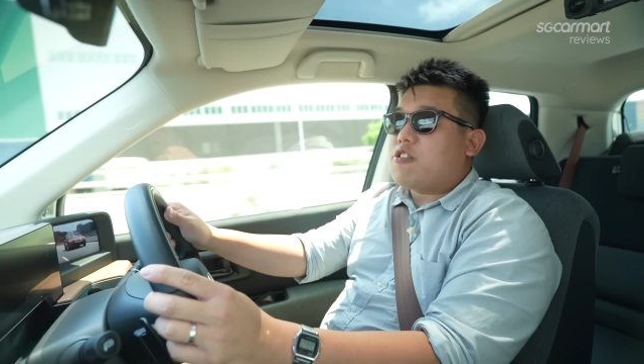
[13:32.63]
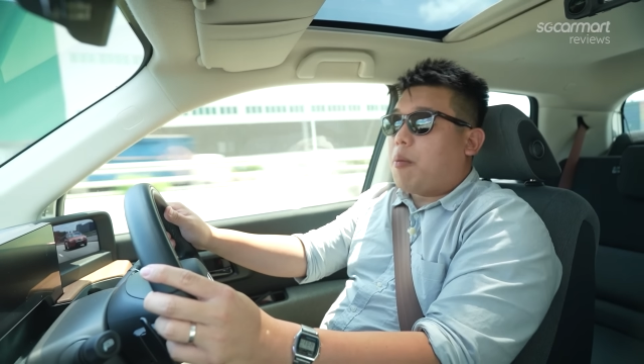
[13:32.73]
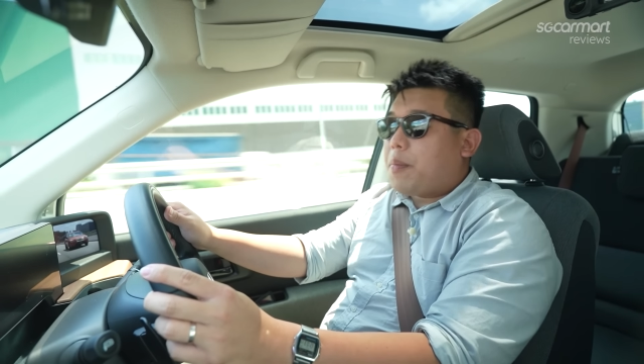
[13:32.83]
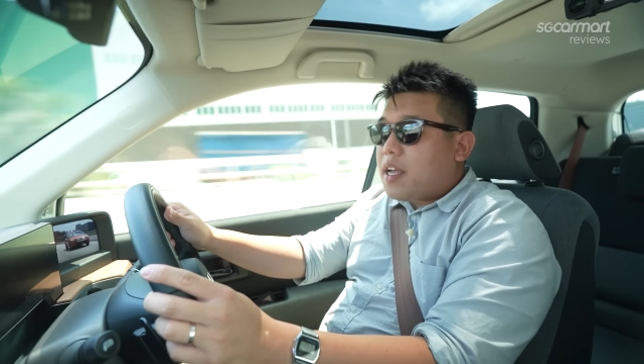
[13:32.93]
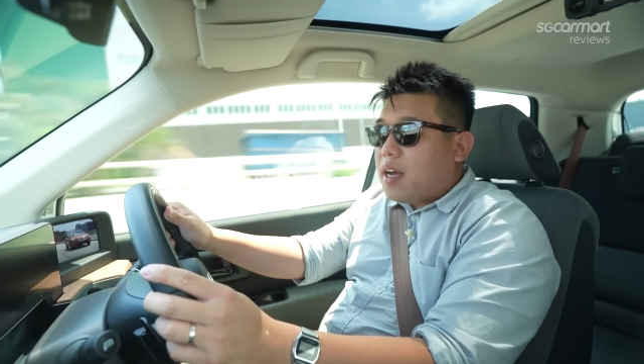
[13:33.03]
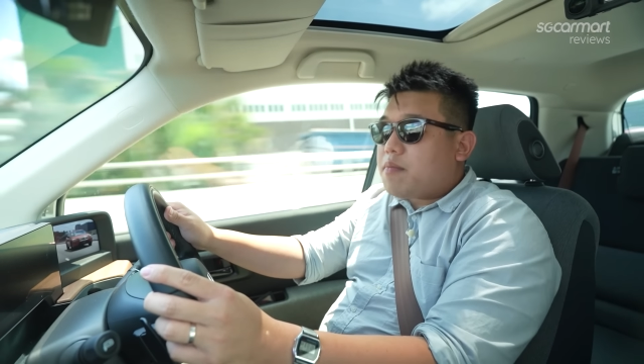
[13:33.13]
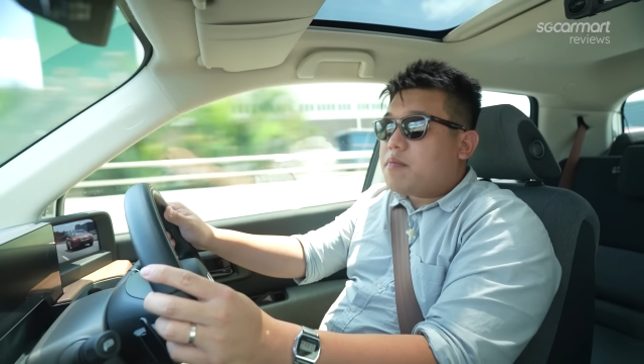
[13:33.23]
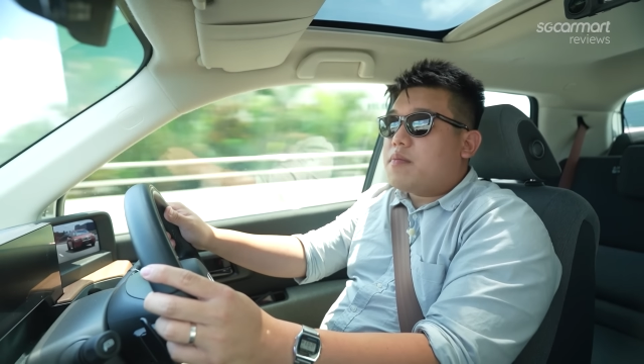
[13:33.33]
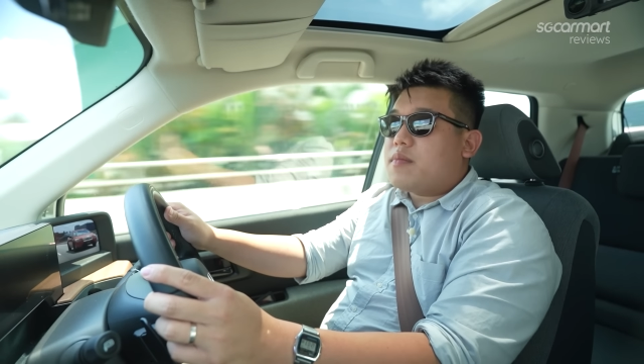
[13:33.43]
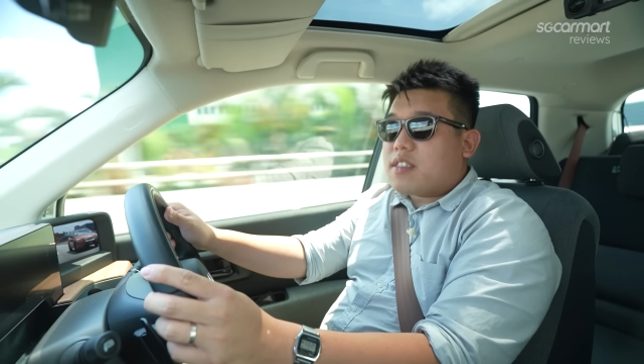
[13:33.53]
topping up
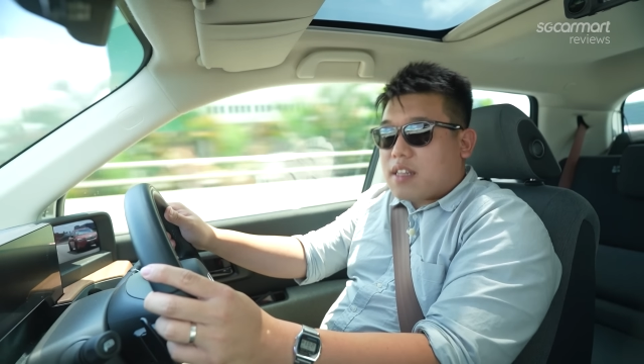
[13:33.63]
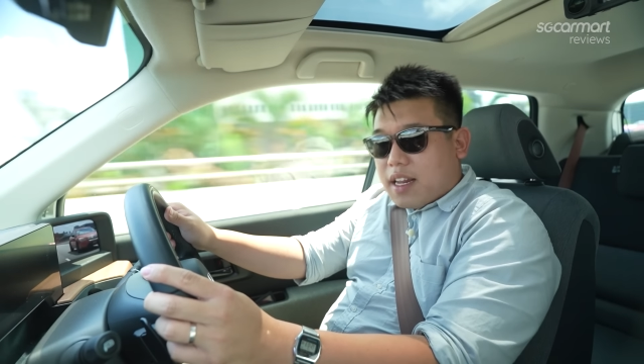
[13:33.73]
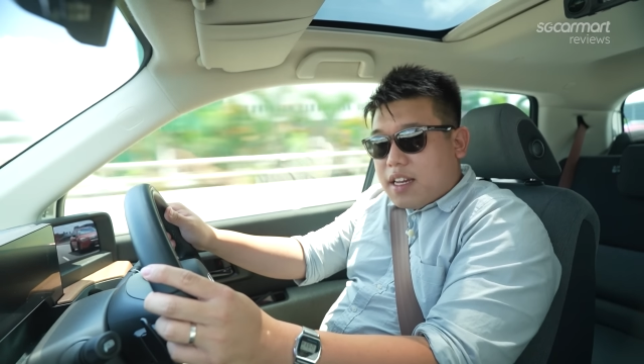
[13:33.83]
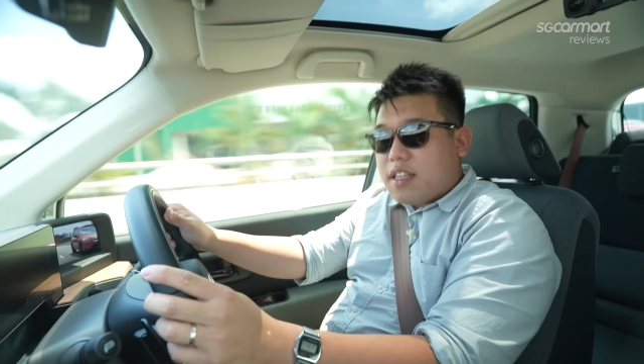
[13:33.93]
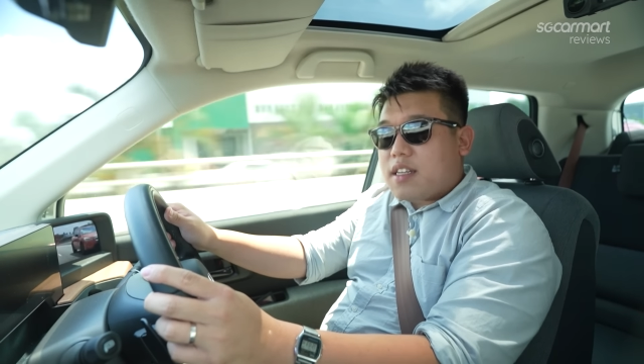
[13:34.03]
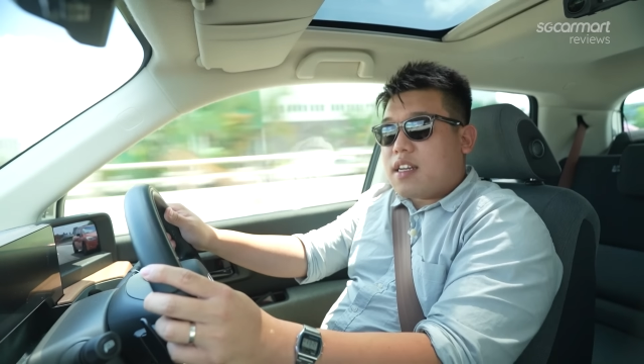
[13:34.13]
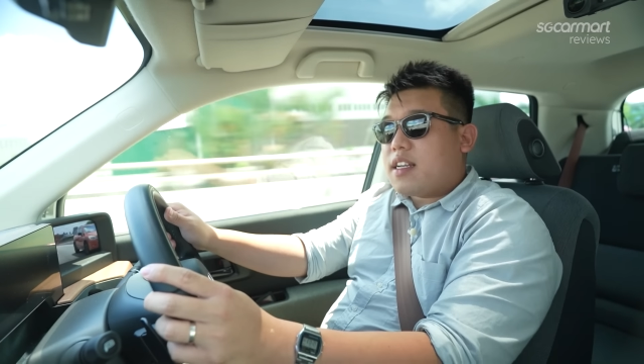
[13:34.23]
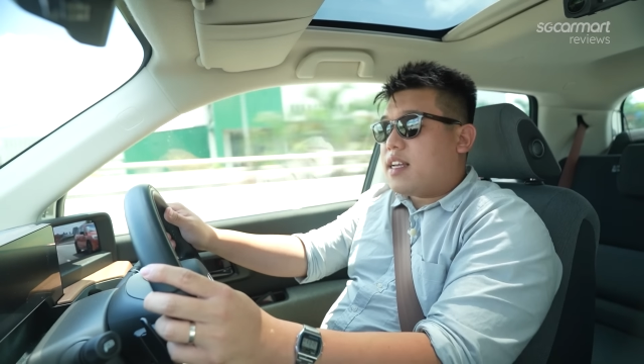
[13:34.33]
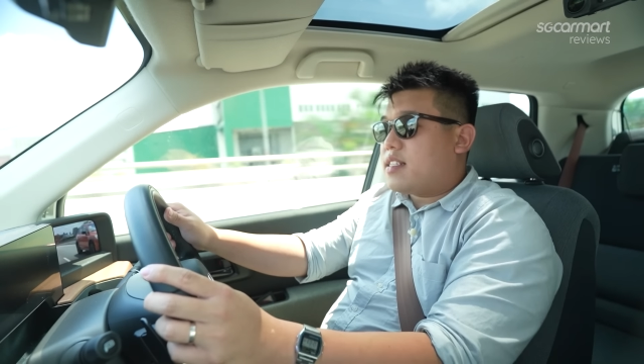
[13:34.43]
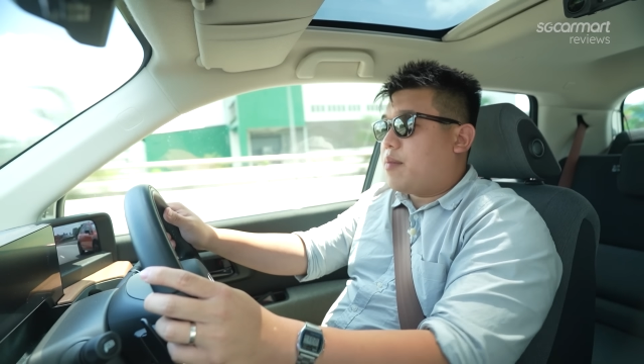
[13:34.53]
slightly, you're going
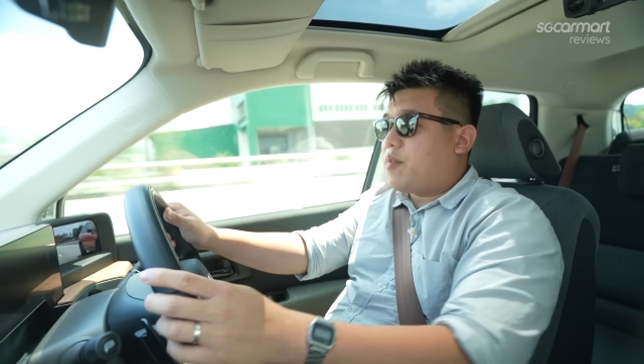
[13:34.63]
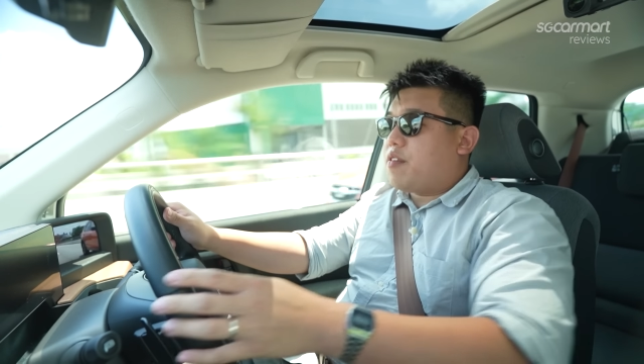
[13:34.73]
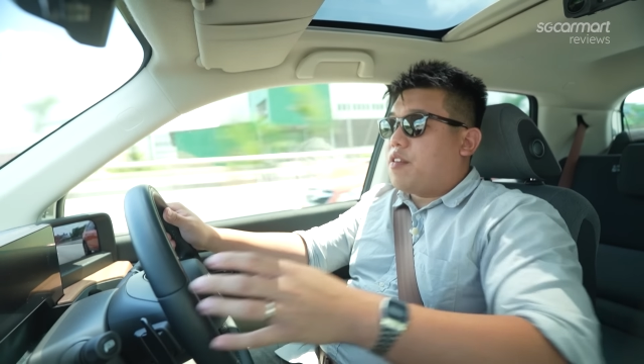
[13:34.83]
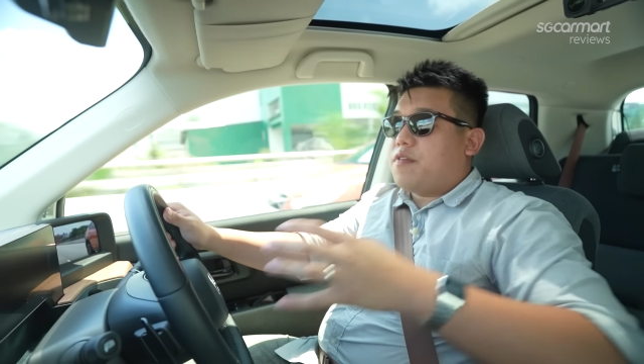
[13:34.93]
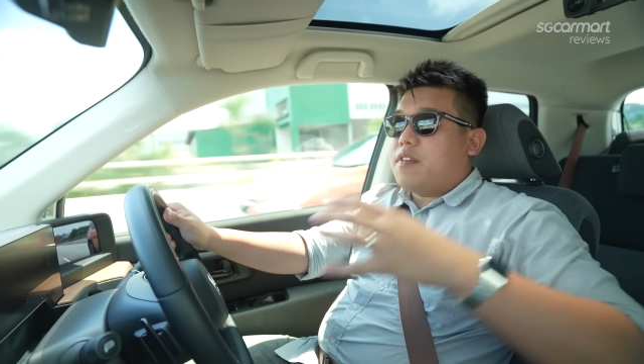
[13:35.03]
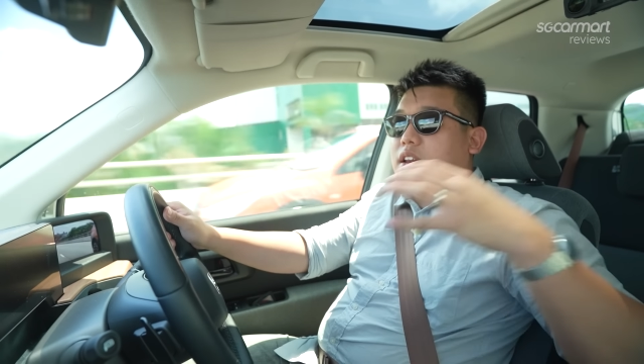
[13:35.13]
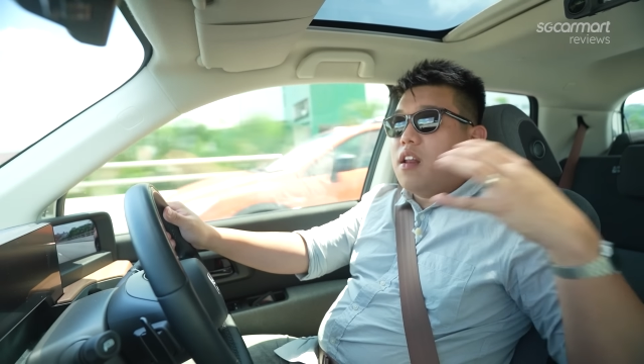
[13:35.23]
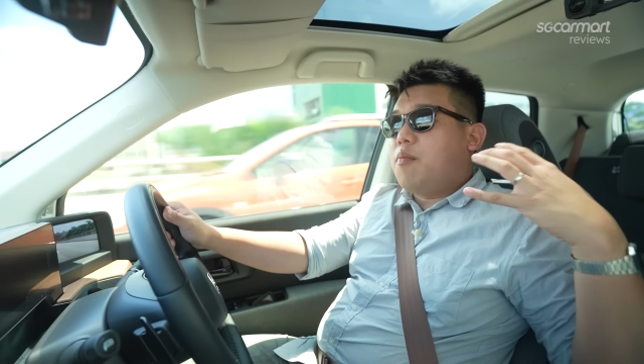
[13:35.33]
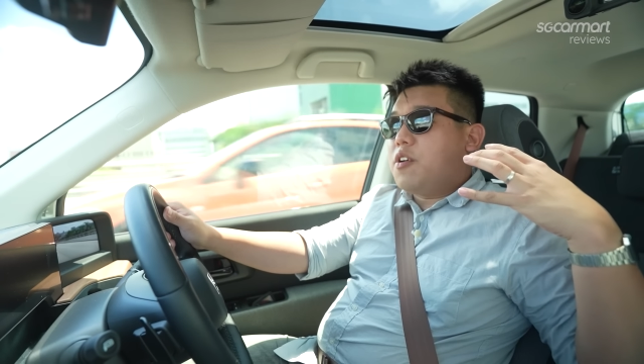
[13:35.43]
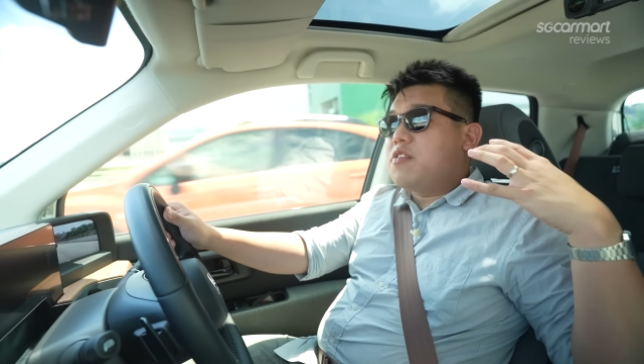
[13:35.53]
to get something with a
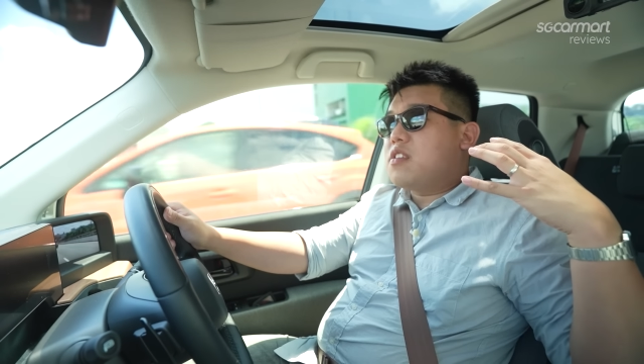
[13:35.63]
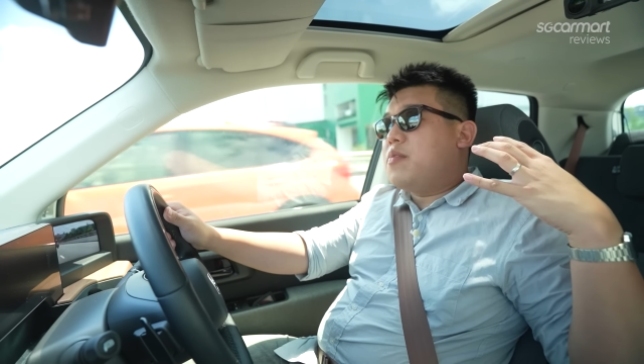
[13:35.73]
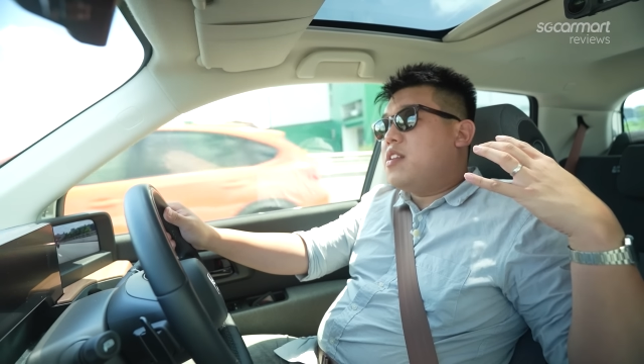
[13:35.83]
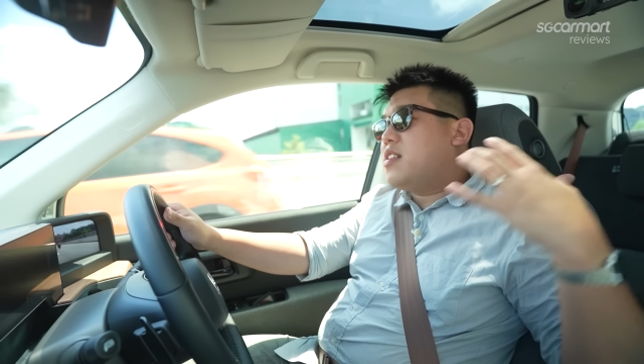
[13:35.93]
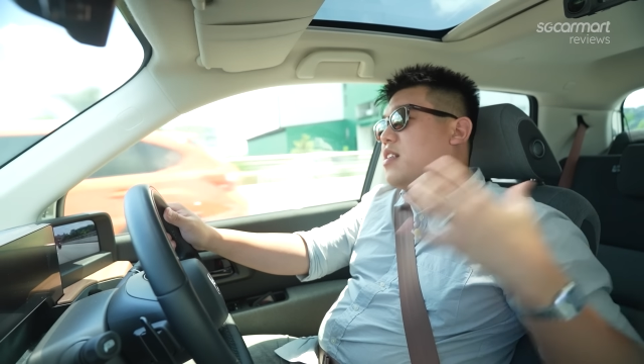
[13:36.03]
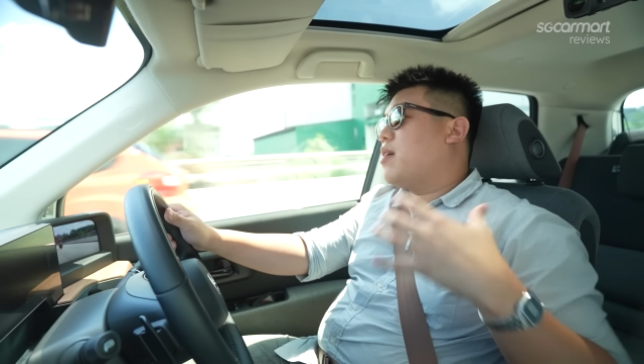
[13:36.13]
lot more usability,